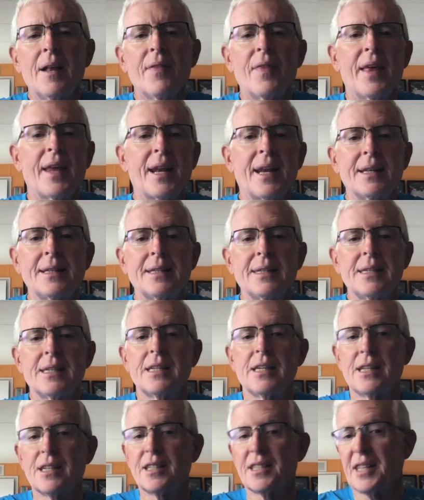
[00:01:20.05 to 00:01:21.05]
That
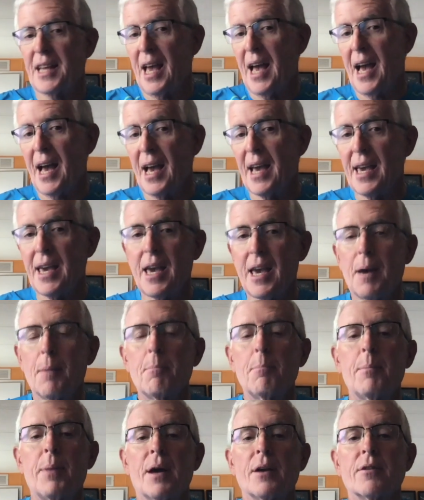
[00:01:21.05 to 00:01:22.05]
idea is I
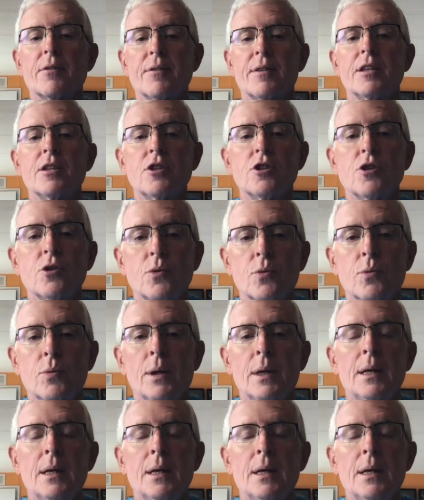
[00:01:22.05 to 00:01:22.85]
am better than you.